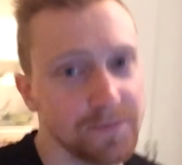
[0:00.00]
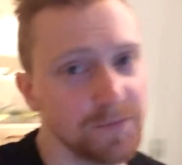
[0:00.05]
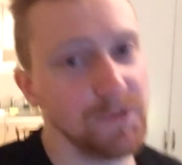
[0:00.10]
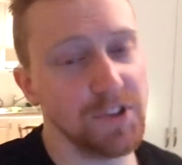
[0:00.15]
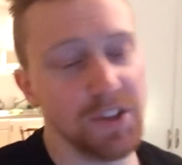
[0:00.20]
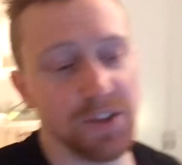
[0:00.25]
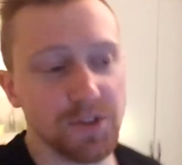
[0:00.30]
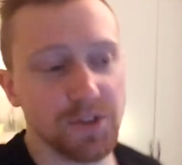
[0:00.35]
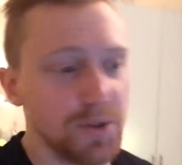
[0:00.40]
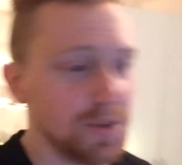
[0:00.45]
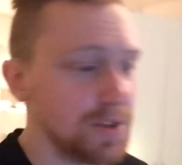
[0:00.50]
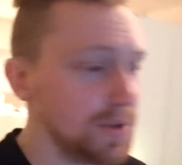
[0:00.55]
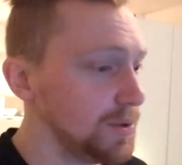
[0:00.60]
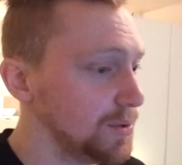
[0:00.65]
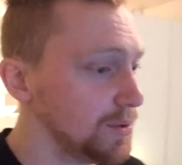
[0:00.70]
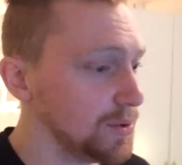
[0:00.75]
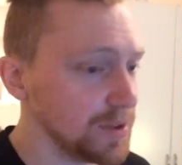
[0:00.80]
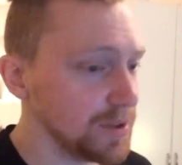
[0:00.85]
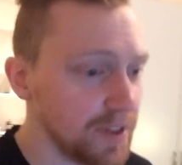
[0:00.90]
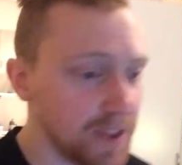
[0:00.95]
just
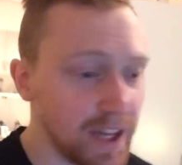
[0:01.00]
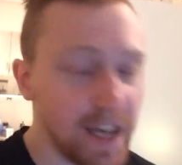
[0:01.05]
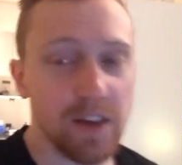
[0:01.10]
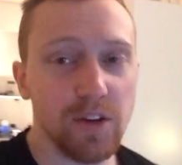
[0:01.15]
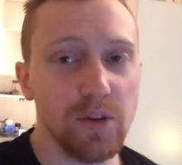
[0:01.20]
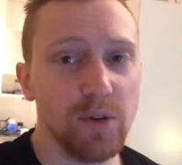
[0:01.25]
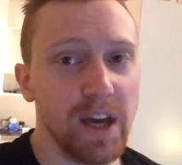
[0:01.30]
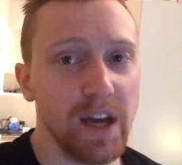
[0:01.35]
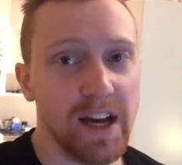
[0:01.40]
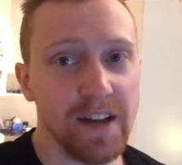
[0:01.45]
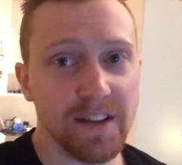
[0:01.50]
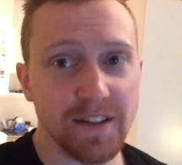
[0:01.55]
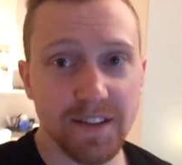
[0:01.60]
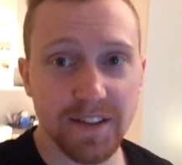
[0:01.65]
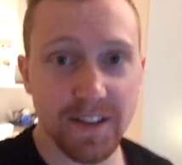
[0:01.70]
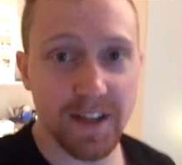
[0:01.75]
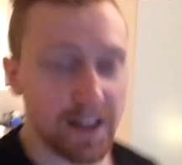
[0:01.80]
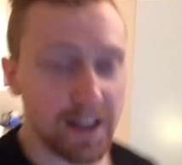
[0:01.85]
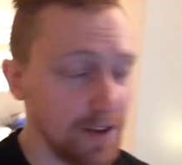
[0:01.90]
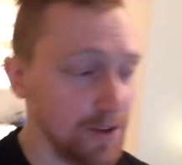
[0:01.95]
to thank you guys and
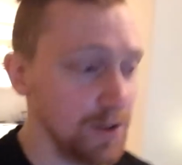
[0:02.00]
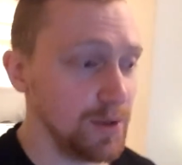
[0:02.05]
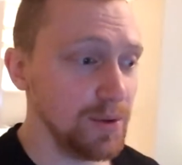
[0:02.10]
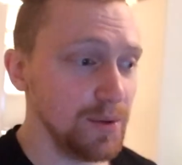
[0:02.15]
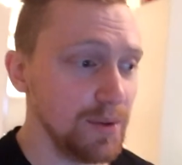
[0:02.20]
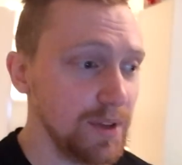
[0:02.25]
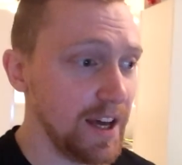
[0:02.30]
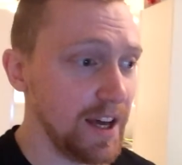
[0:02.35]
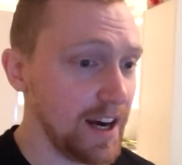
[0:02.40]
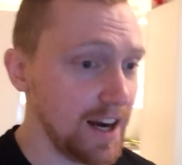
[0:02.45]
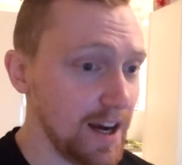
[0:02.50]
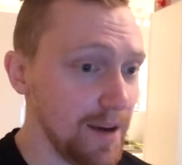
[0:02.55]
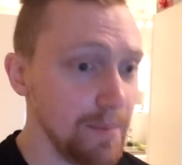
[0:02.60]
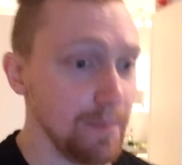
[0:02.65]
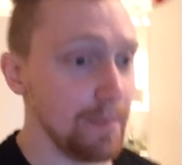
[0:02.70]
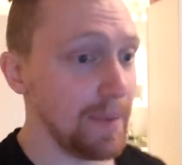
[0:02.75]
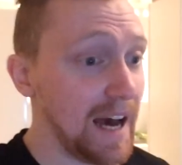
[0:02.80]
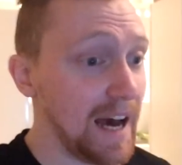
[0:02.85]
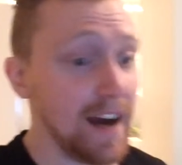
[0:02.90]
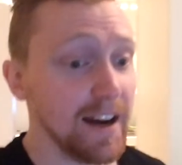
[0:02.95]
tell you that I'm
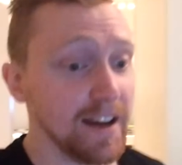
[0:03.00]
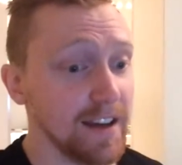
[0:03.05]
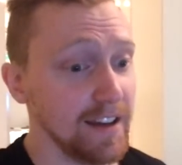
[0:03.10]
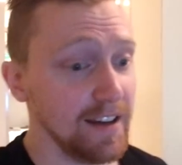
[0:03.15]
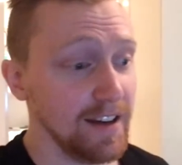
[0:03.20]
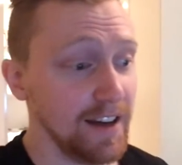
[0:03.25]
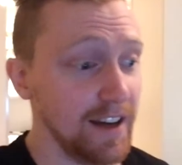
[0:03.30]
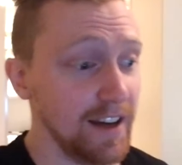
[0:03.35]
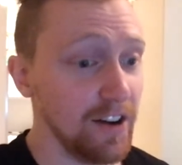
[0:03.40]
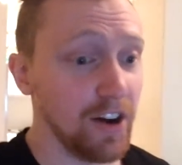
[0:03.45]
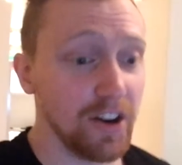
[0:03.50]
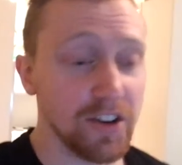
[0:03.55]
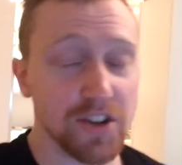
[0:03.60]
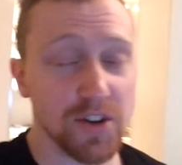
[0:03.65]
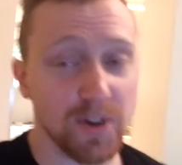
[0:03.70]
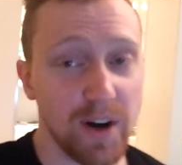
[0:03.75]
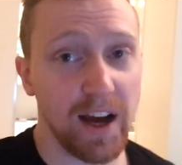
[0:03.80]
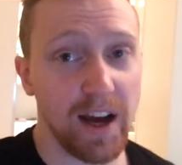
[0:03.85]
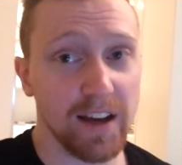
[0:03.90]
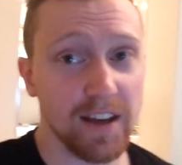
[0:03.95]
back on
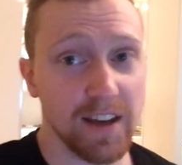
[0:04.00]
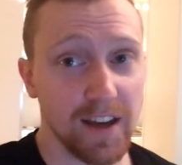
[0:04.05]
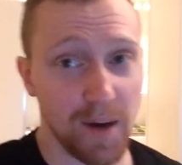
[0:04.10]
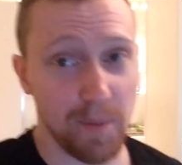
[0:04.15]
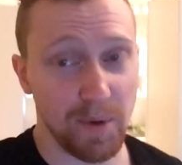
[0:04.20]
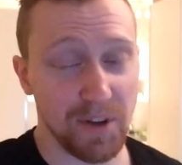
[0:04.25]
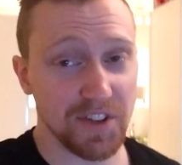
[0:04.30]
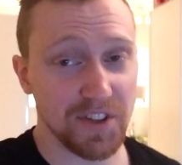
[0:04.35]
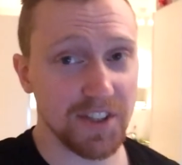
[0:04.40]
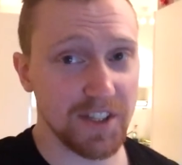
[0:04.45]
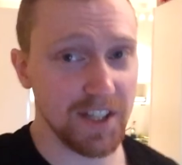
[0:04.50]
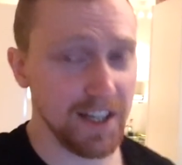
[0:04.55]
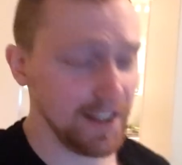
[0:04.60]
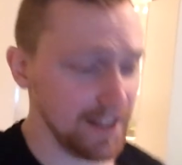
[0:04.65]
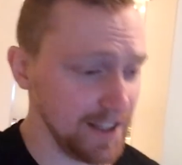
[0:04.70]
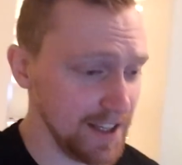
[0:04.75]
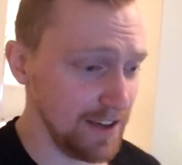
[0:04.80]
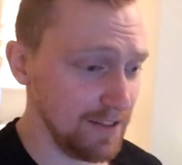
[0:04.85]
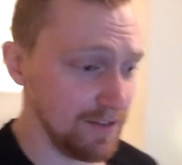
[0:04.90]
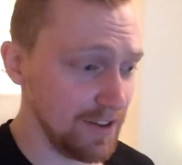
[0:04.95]
track. I'm on sick
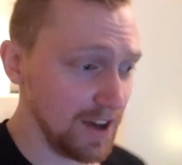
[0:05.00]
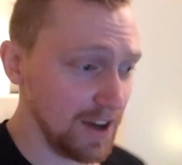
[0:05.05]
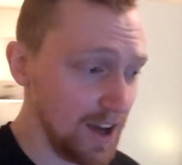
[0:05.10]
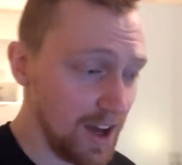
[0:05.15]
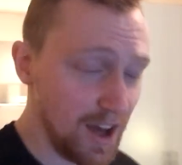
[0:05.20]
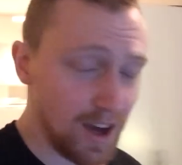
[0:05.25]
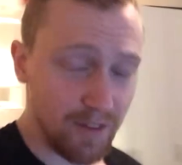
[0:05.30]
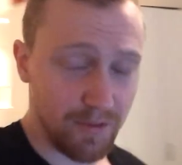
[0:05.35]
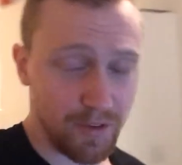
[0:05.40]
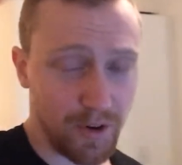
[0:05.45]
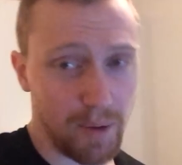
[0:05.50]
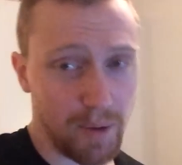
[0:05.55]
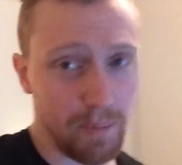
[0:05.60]
leave for